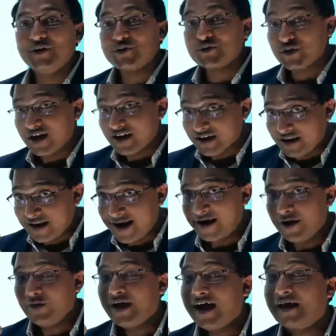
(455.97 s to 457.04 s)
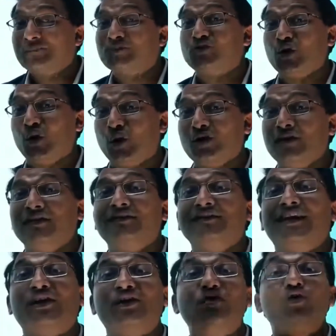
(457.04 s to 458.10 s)
So now I am sure
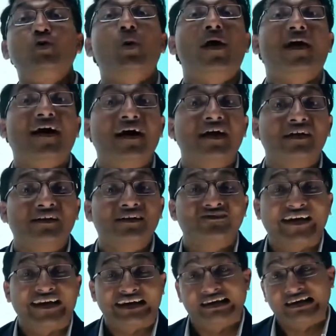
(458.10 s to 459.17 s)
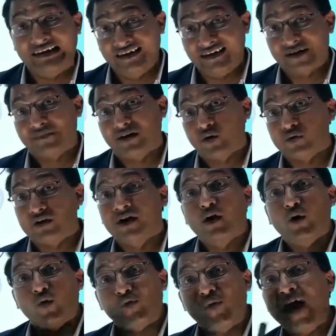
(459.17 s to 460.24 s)
that you are very clear
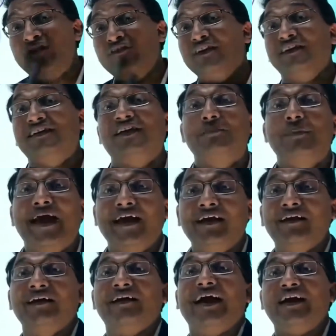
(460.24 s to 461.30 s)
about why we need the bank